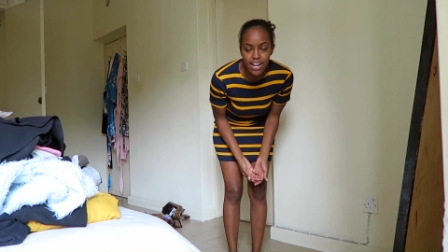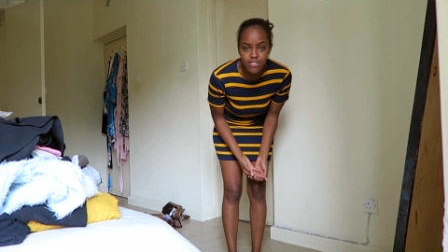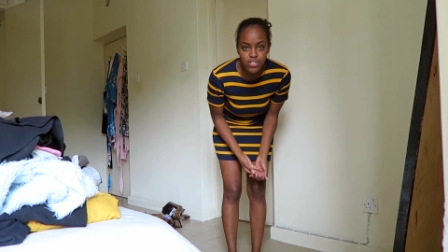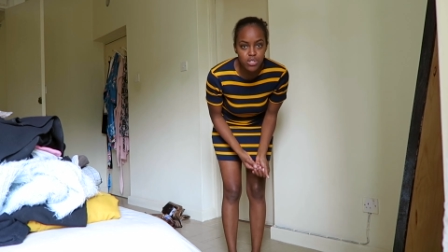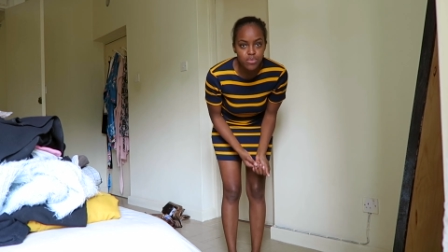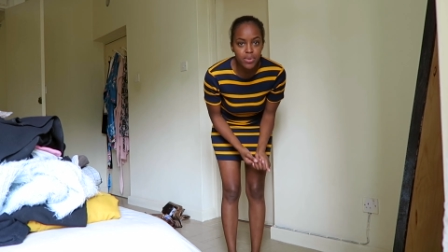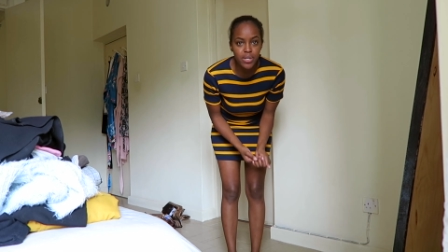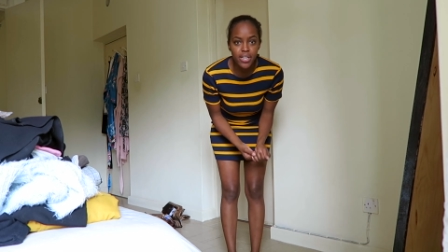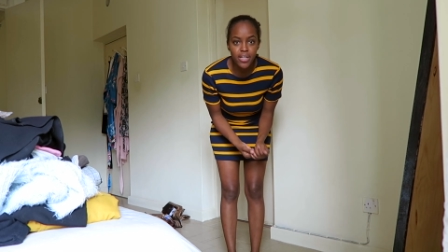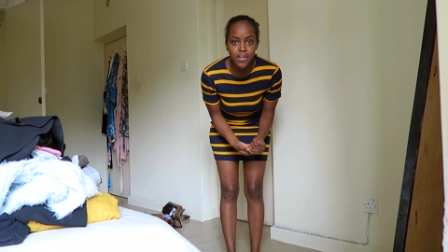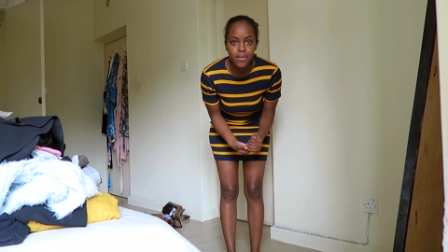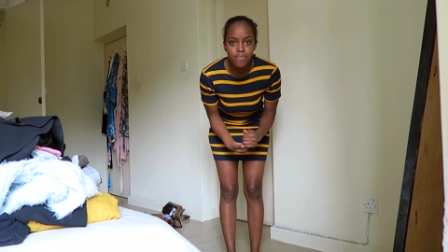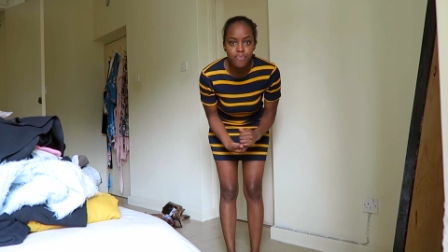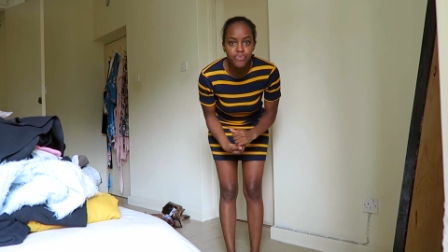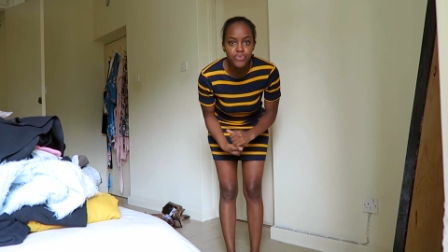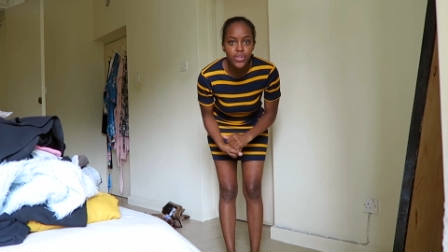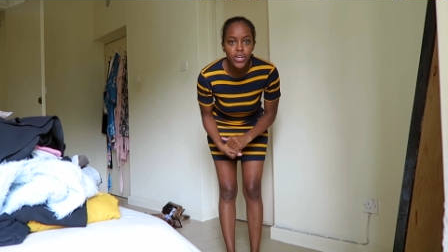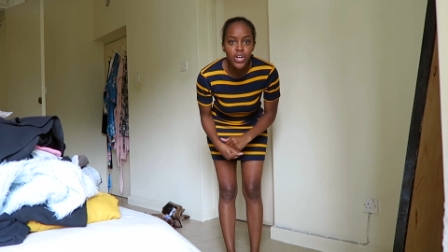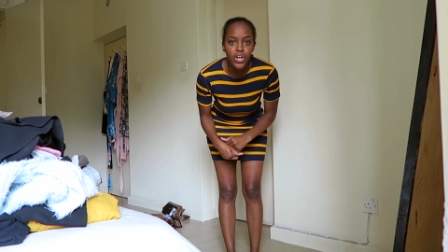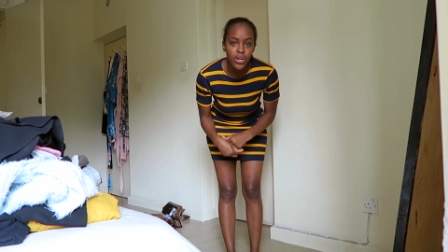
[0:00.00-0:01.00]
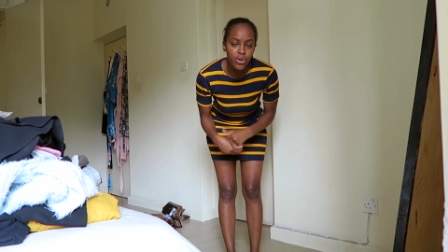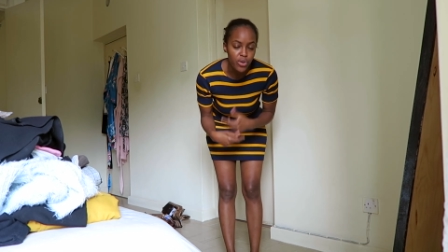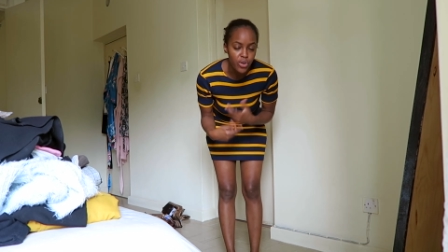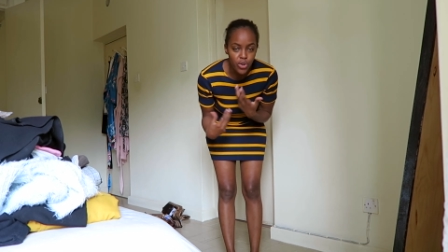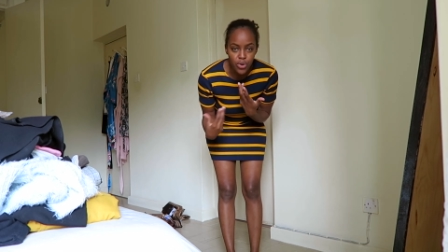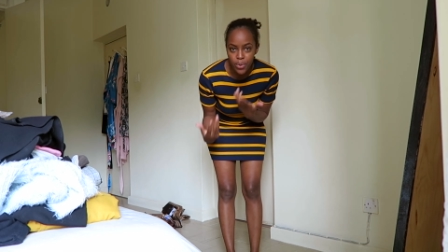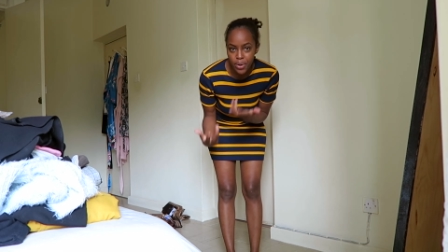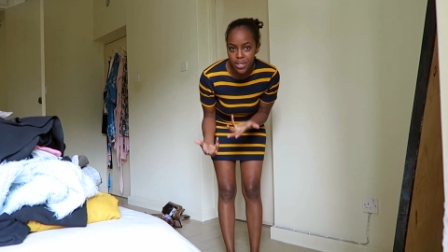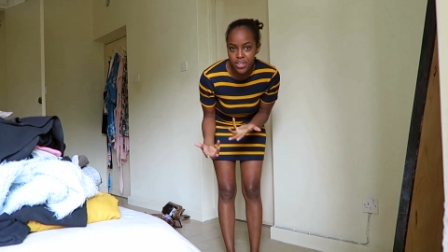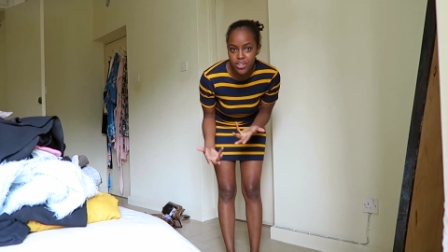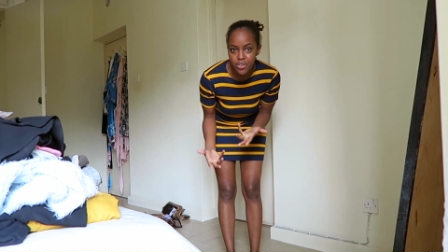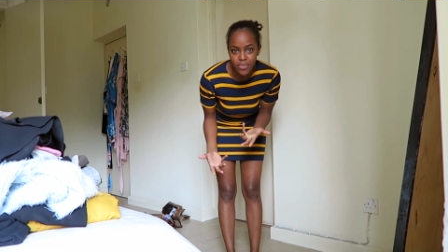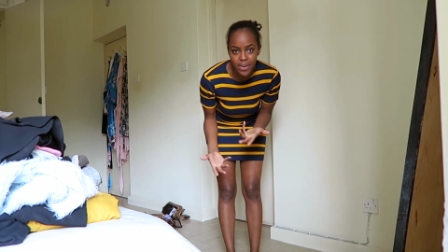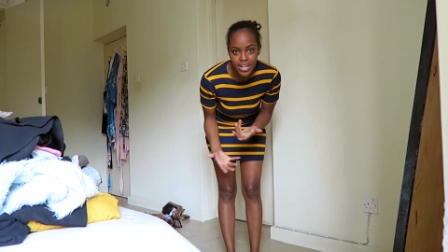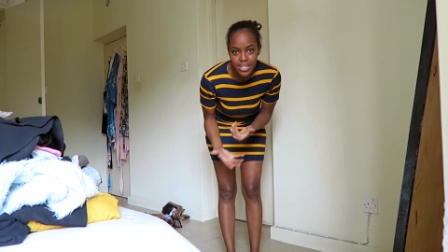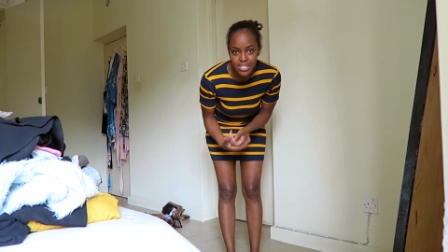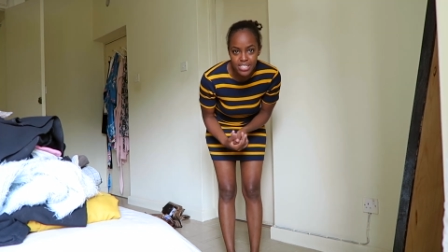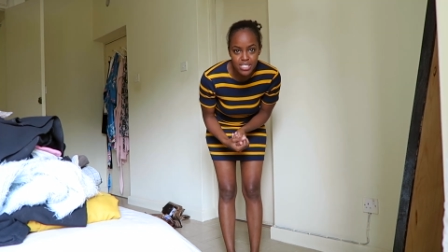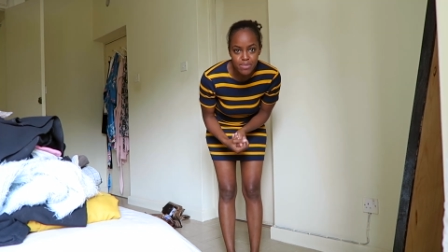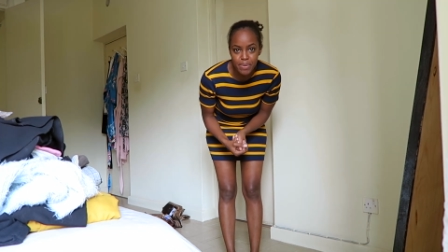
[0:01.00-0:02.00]
have to be going in the
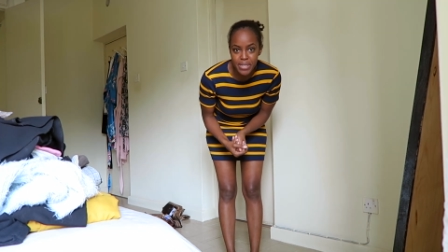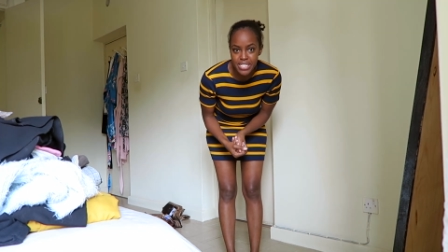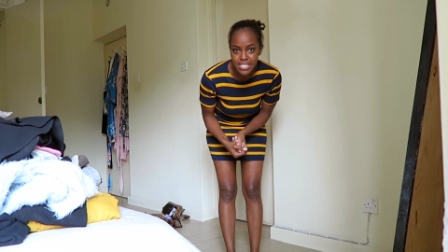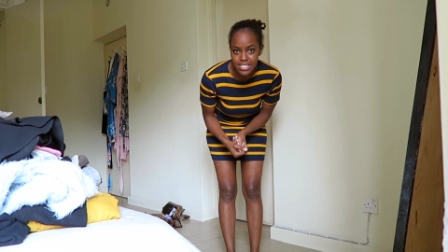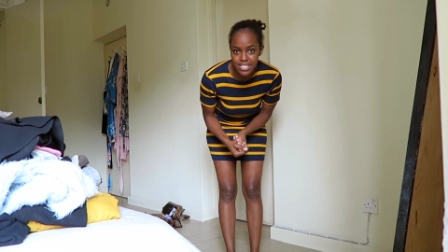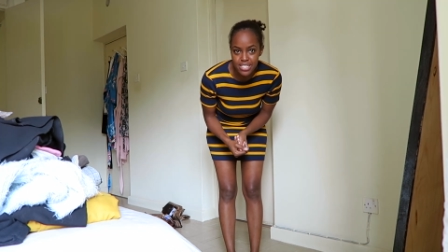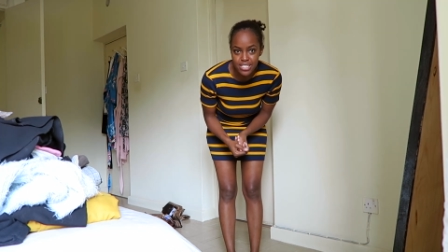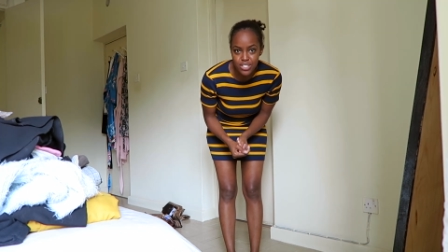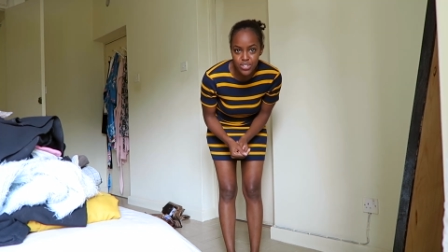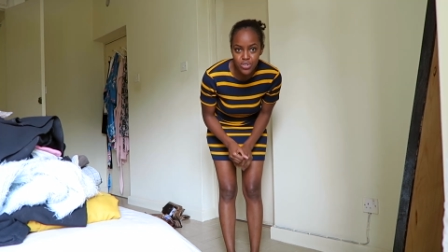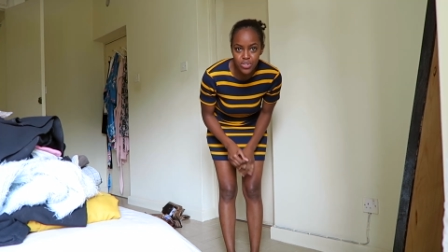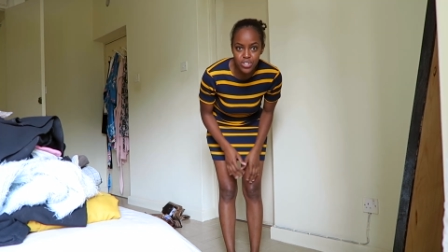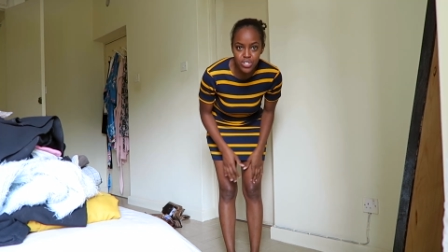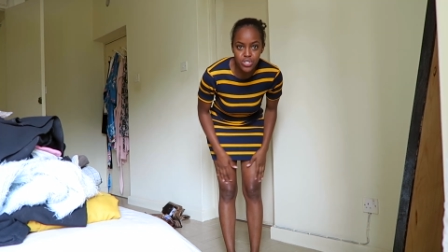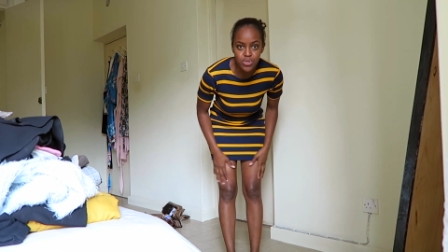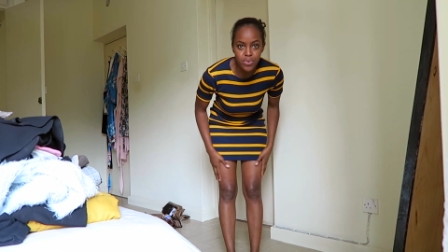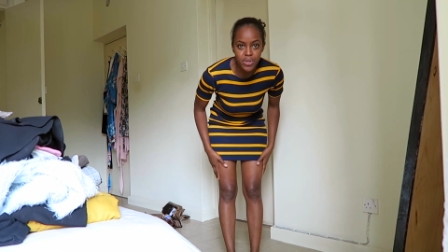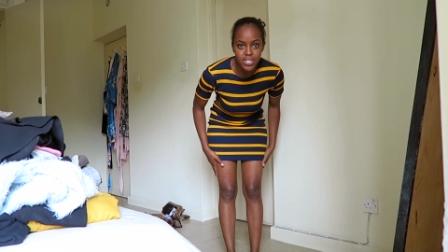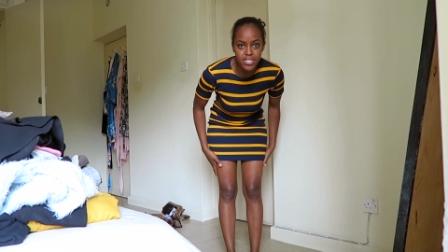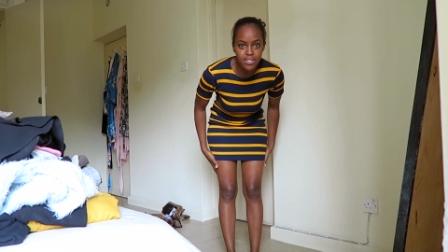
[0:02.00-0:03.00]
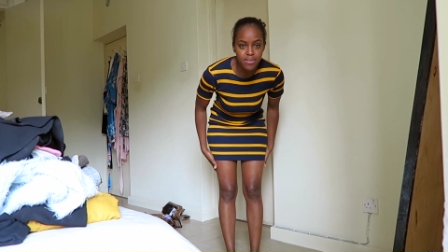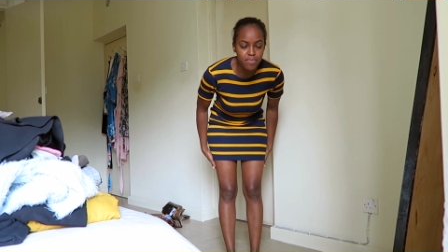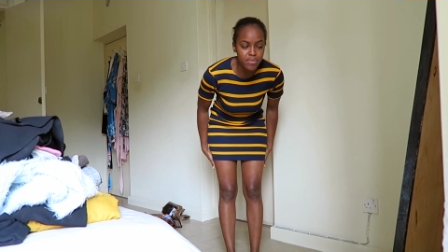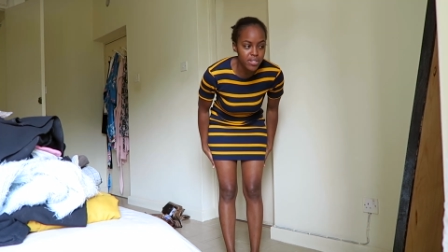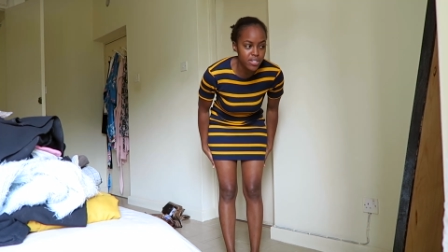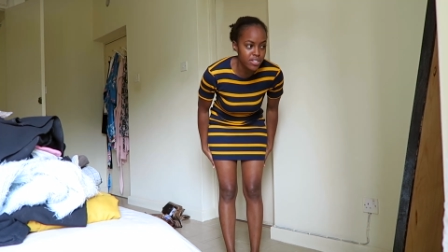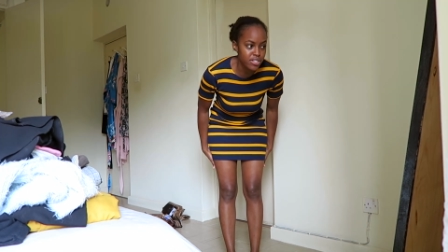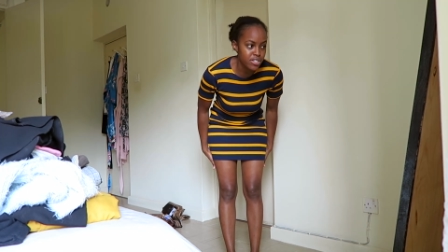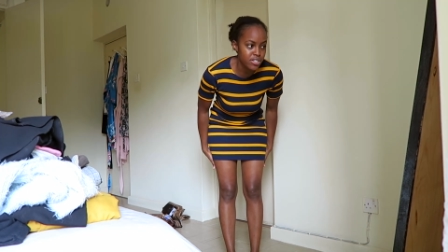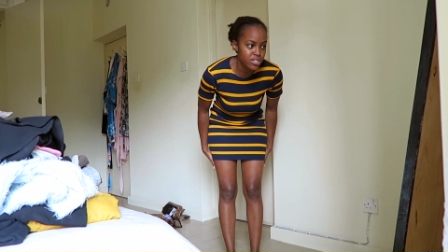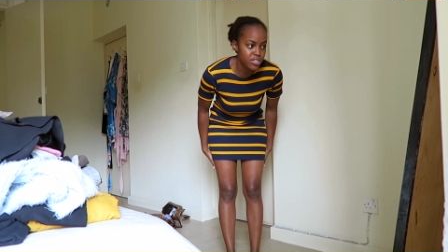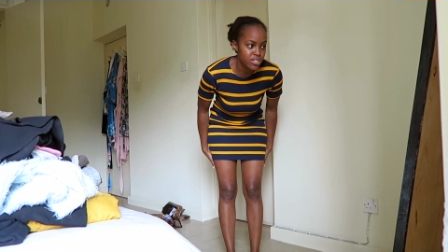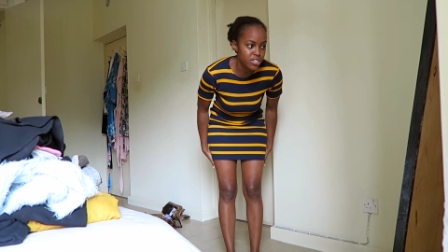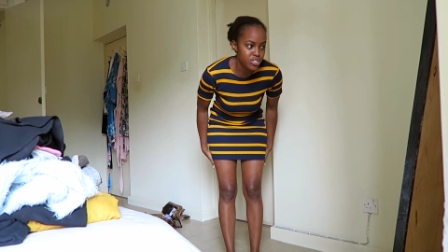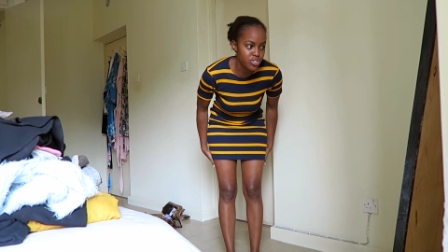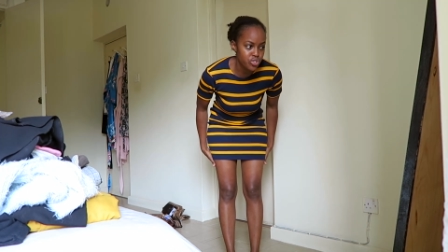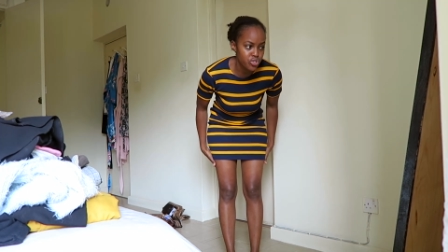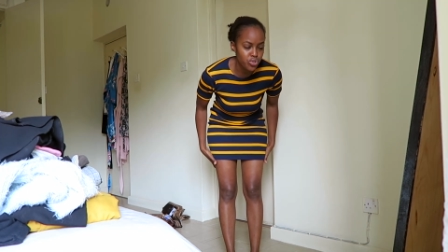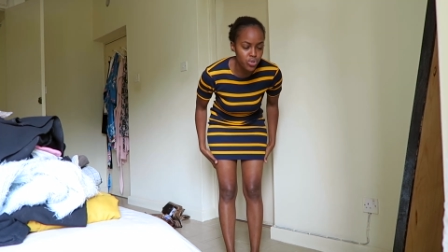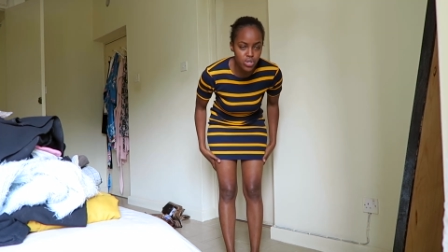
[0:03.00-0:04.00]
right spaces in order to wear something
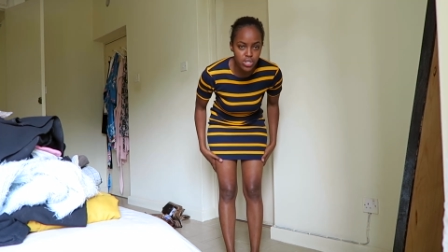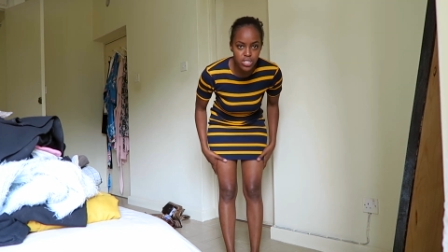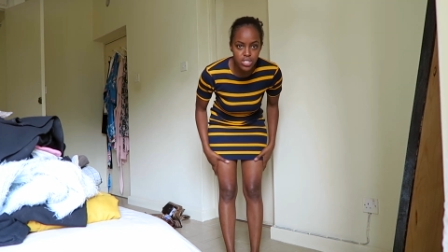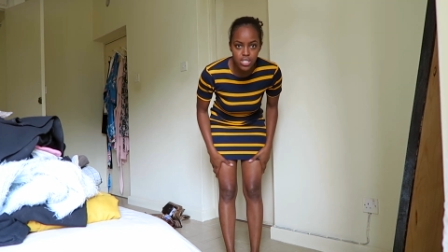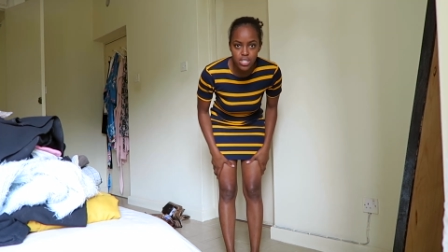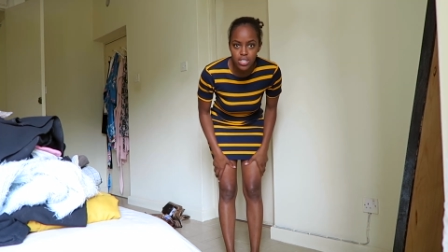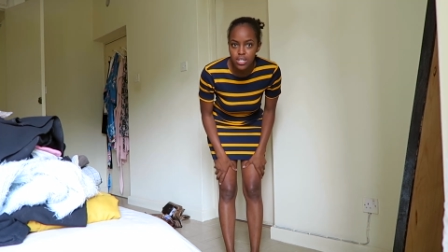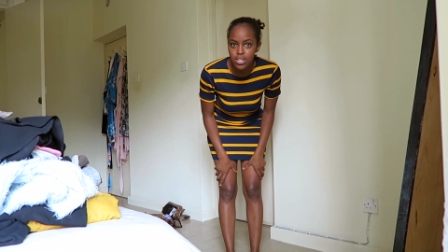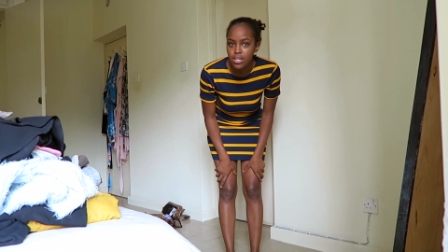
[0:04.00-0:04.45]
this short.